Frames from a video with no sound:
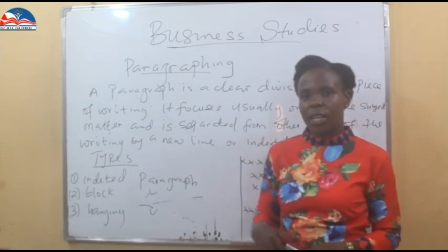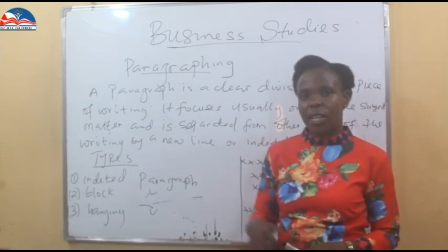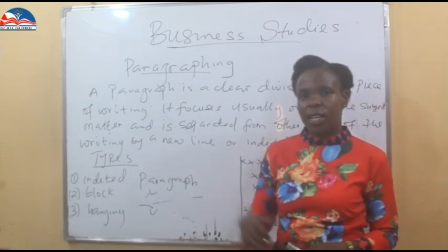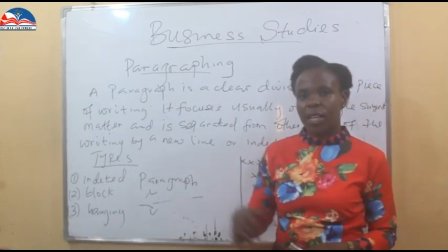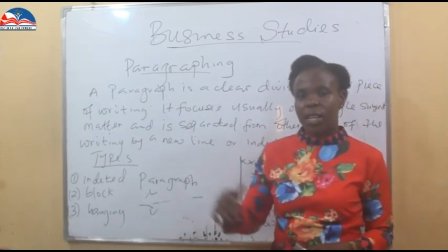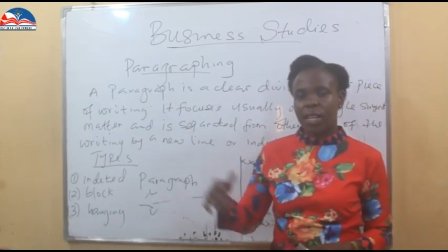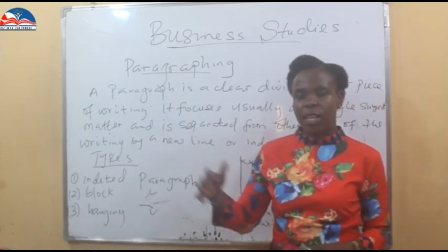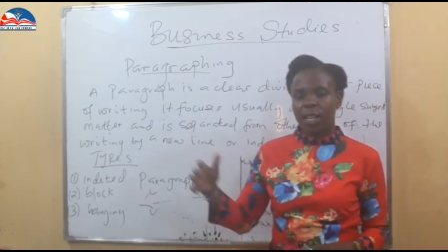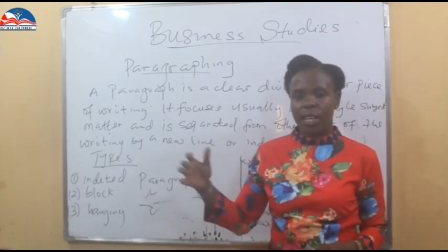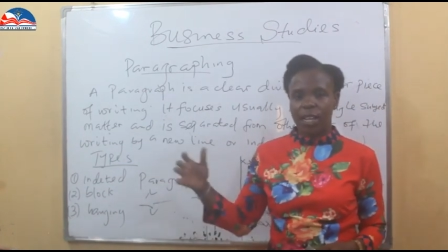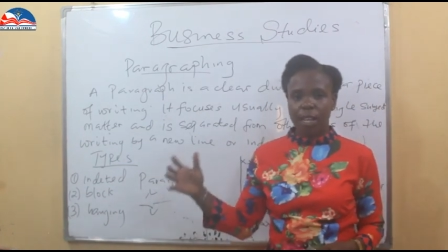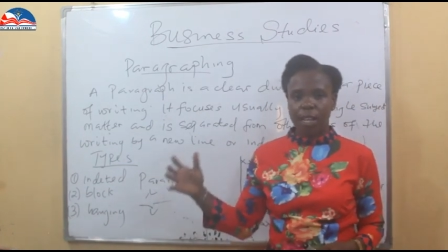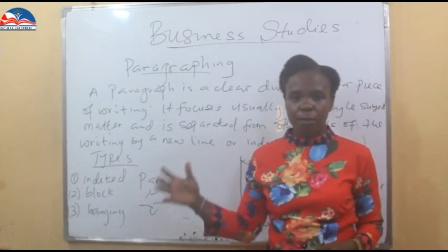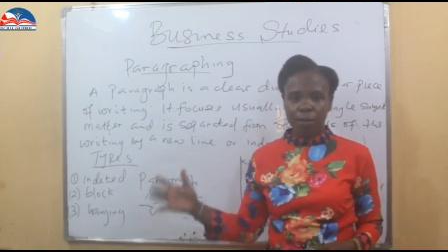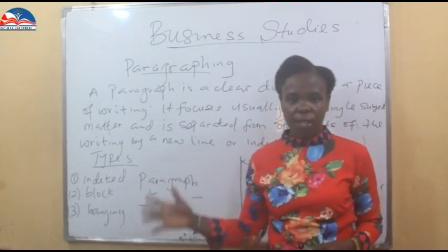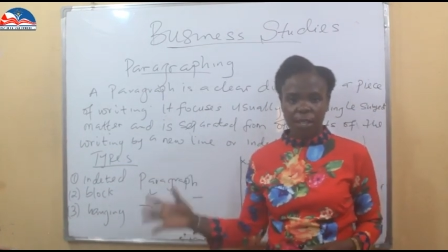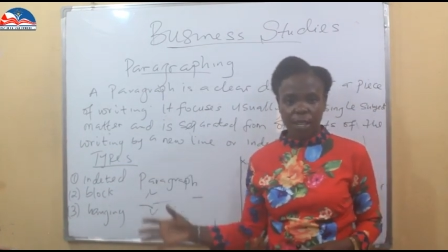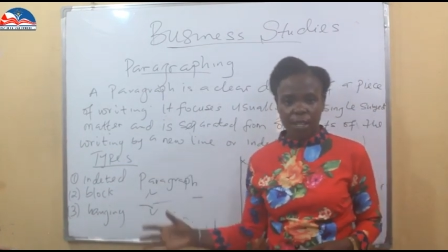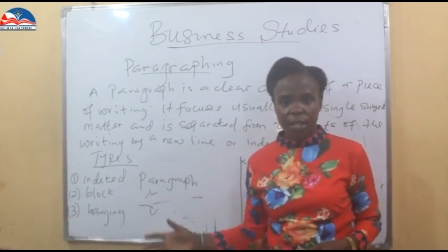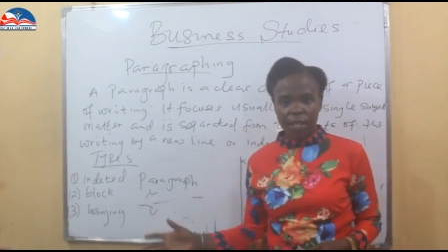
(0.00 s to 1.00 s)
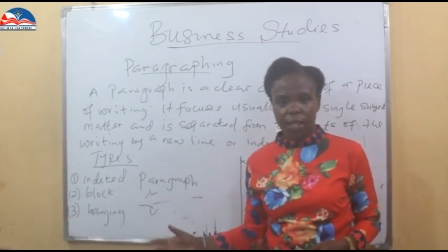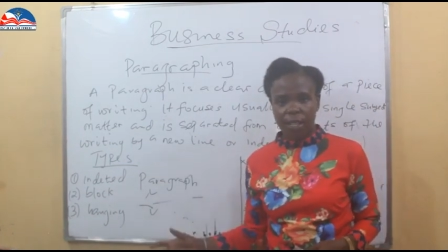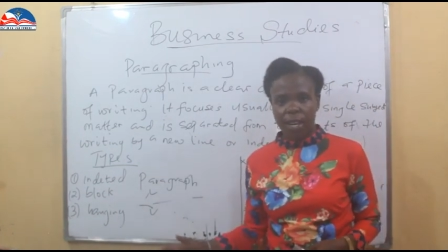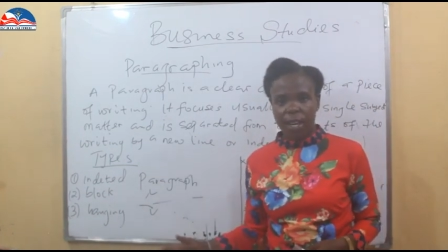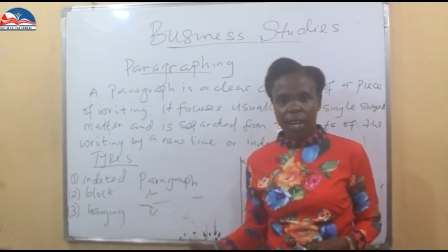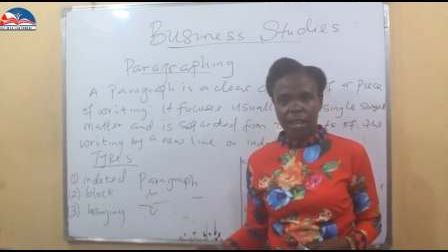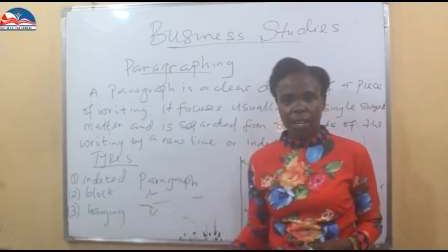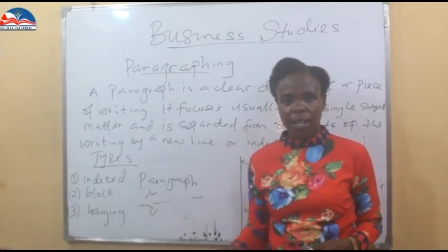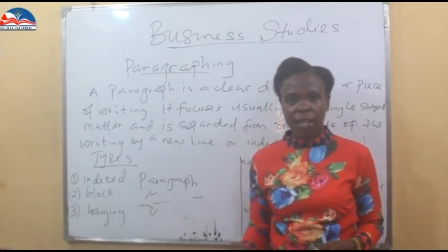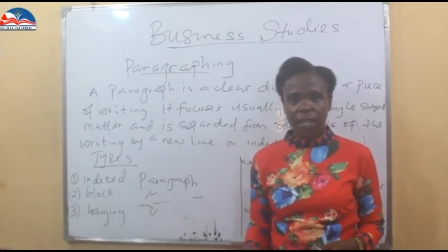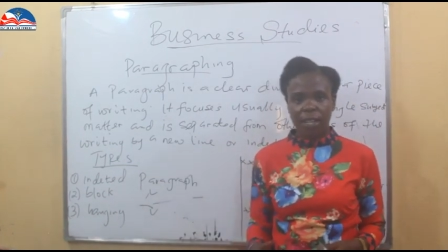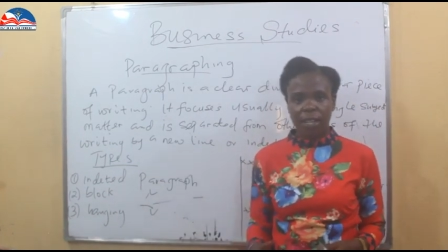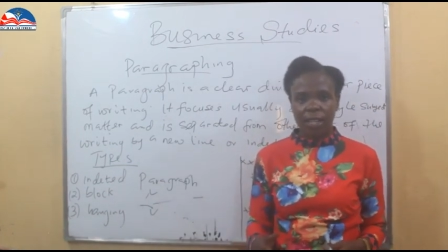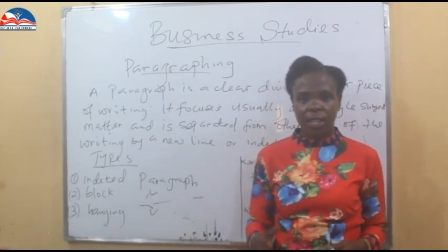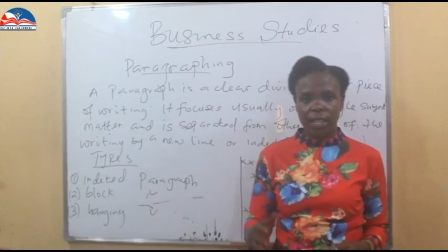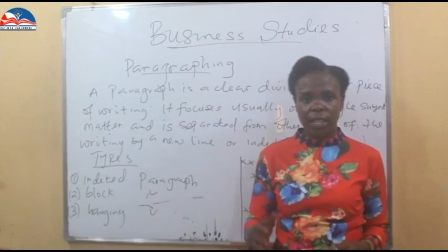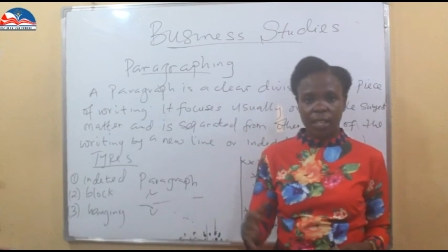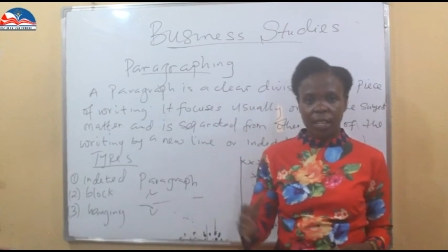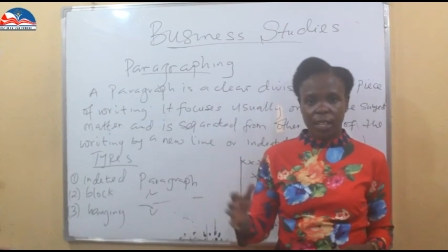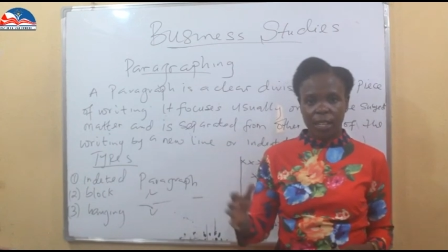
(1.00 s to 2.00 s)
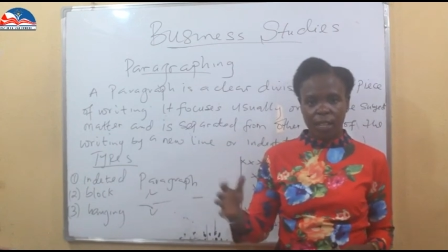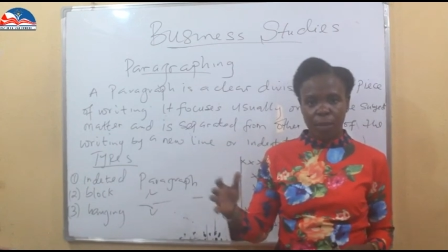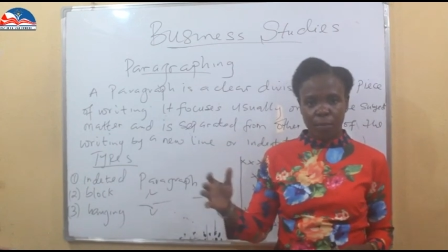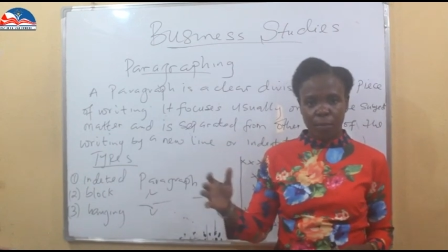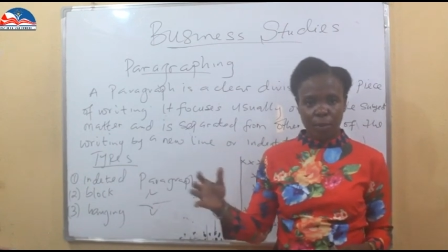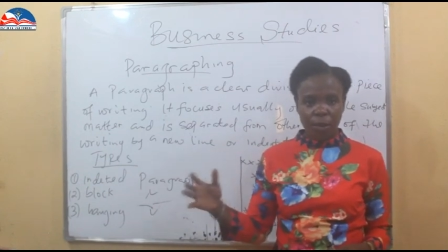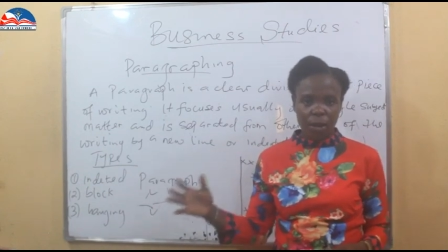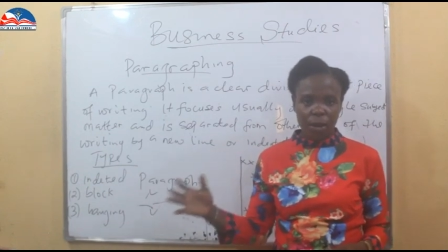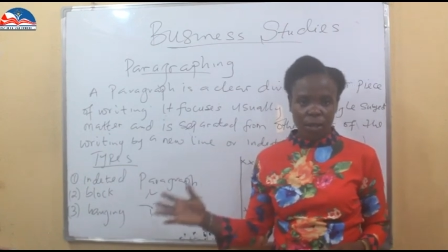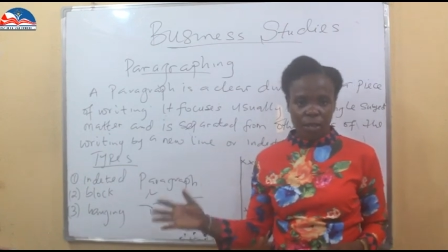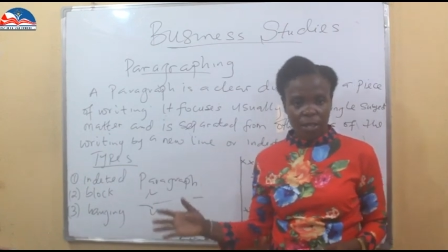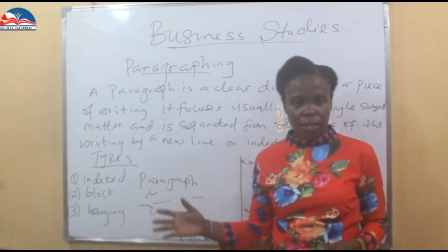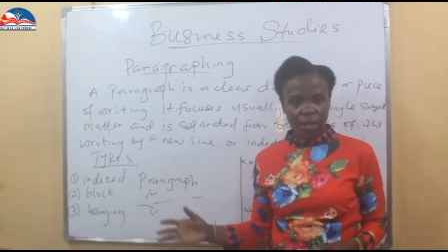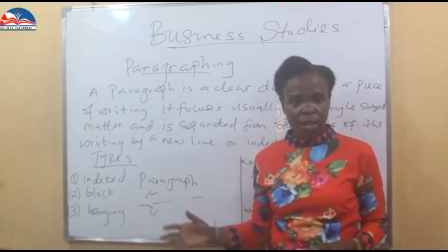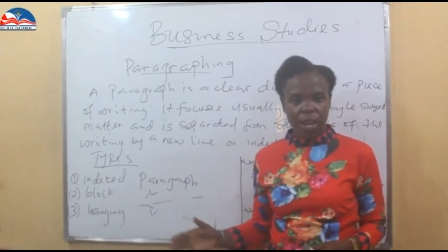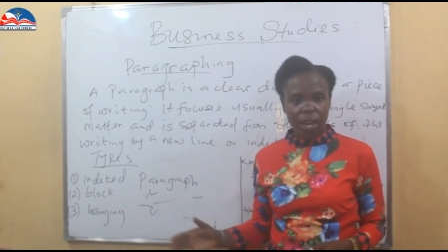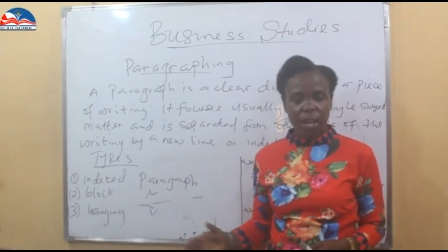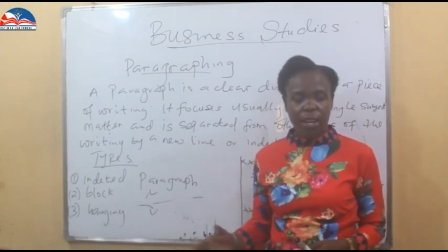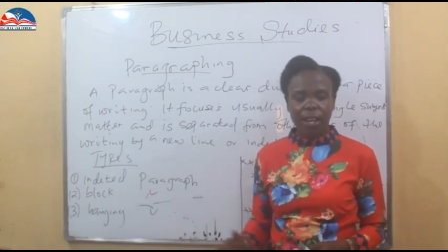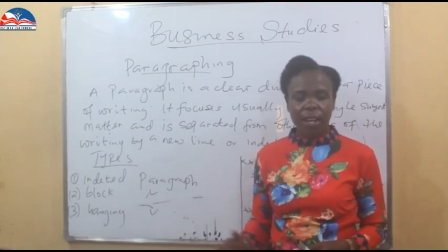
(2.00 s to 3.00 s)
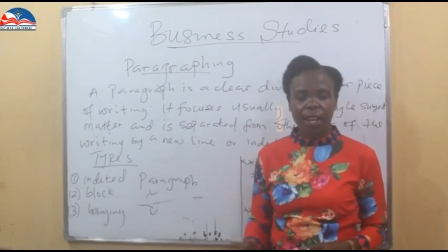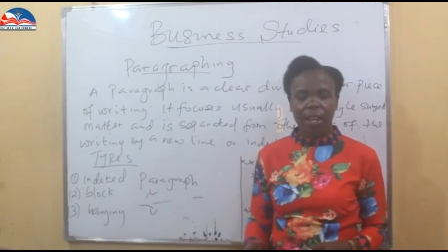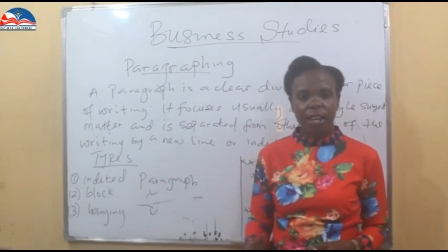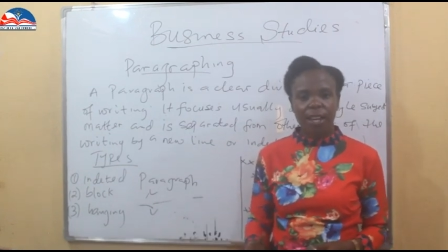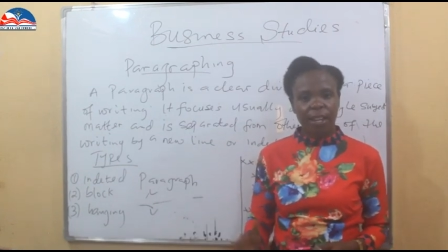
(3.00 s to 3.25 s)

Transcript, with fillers: The indented style, the block style,